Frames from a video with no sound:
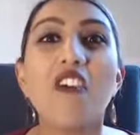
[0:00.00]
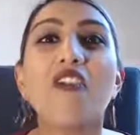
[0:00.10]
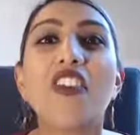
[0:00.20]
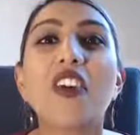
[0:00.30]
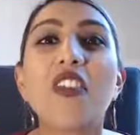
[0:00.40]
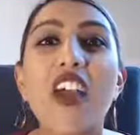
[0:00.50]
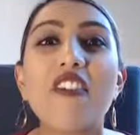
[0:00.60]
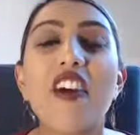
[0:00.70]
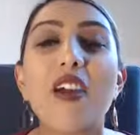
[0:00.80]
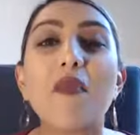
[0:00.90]
feel that
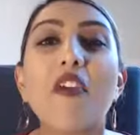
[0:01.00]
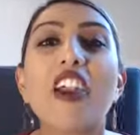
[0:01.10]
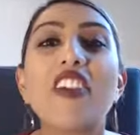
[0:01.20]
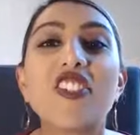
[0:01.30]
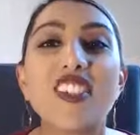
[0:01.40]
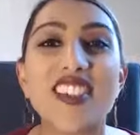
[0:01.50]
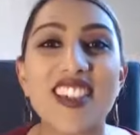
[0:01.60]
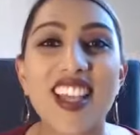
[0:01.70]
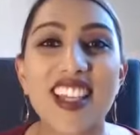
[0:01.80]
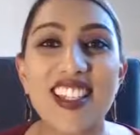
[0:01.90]
vibration
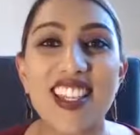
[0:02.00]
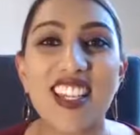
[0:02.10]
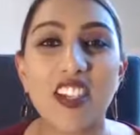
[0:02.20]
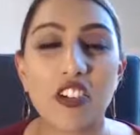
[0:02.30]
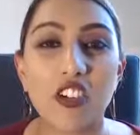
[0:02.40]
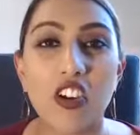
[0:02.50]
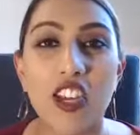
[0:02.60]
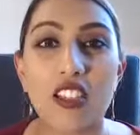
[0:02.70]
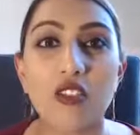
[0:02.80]
start to increase.